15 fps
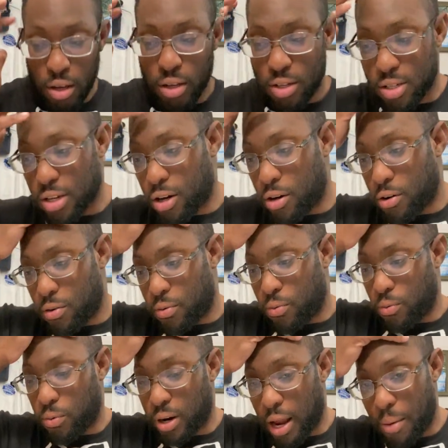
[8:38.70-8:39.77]
So
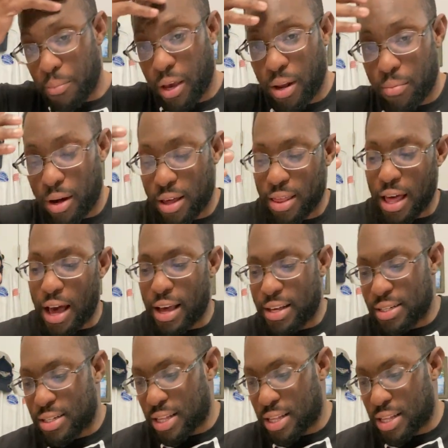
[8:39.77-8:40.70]
what I mean by that is